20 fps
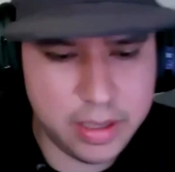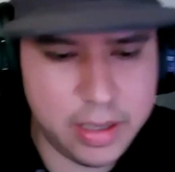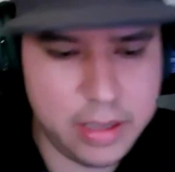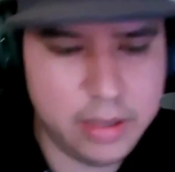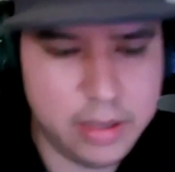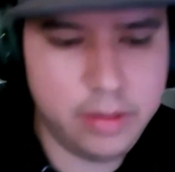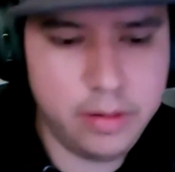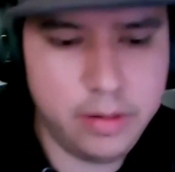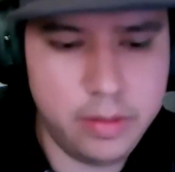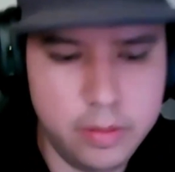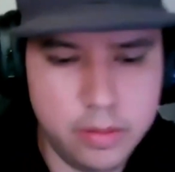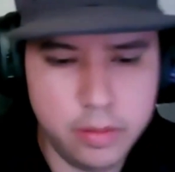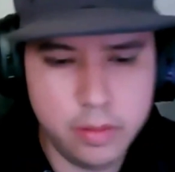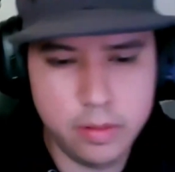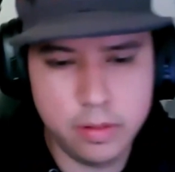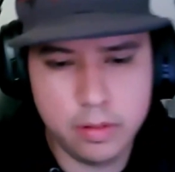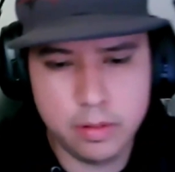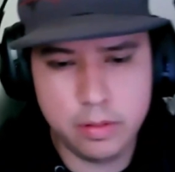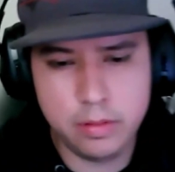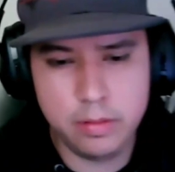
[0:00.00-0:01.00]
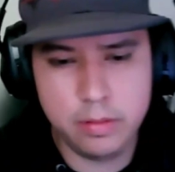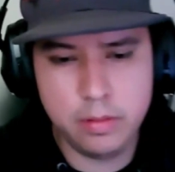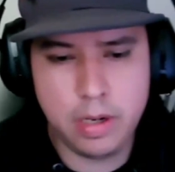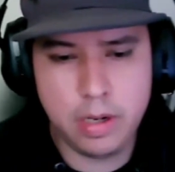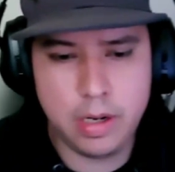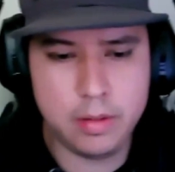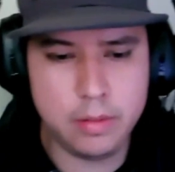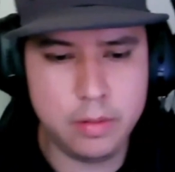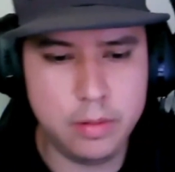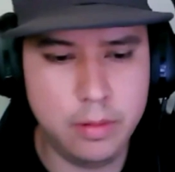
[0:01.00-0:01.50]
that you know
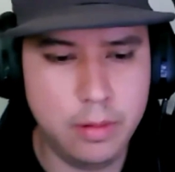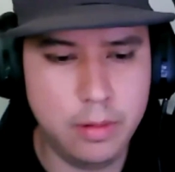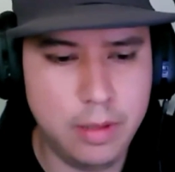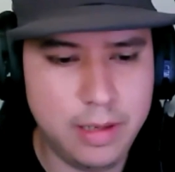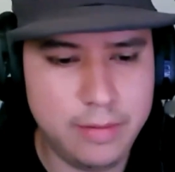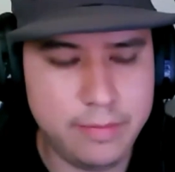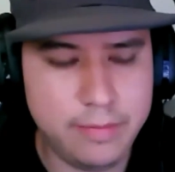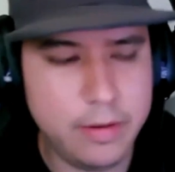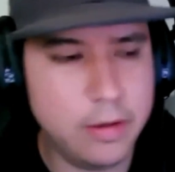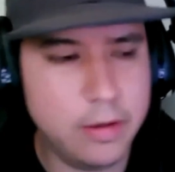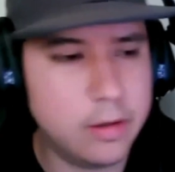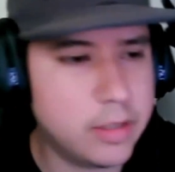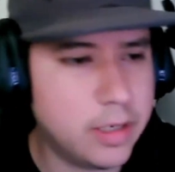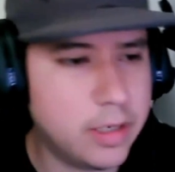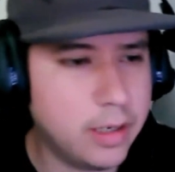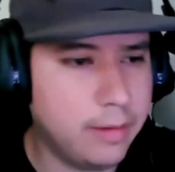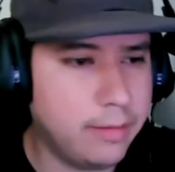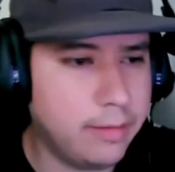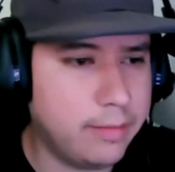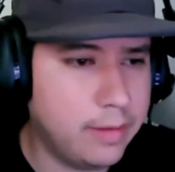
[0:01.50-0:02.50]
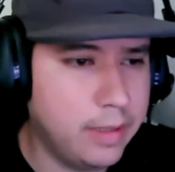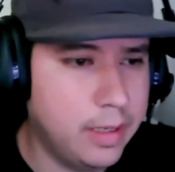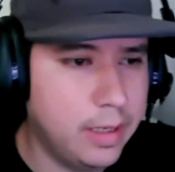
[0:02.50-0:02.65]
how to lift yourself